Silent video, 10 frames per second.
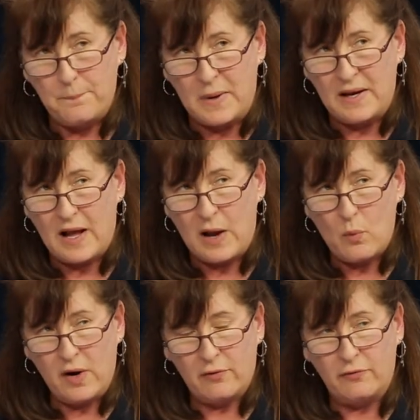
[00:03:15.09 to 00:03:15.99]
But I
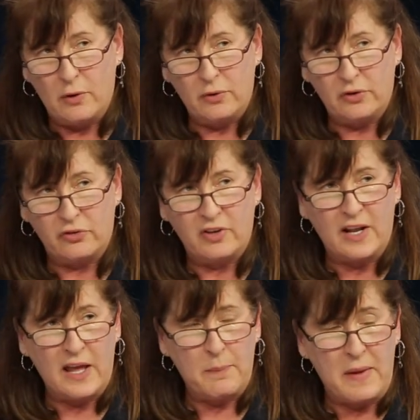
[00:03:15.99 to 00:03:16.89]
want to focus
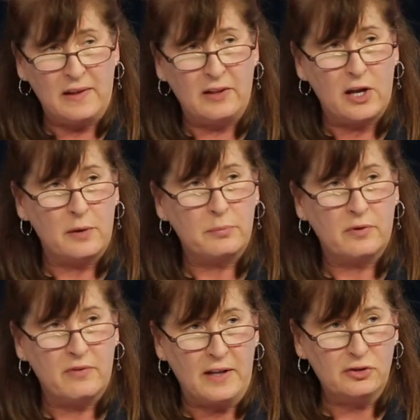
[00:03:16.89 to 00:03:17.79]
today mainly on
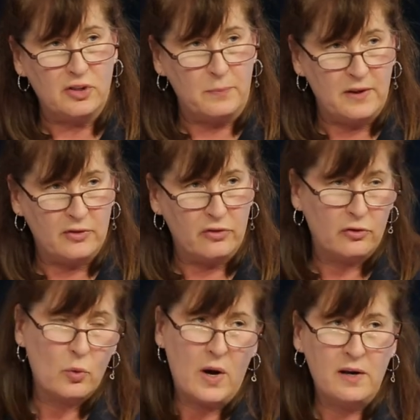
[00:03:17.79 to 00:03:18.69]
prevention because
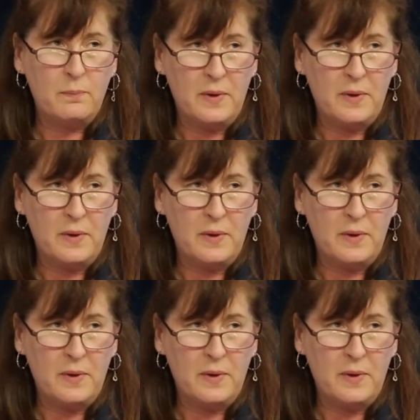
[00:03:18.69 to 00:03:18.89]
there's quite a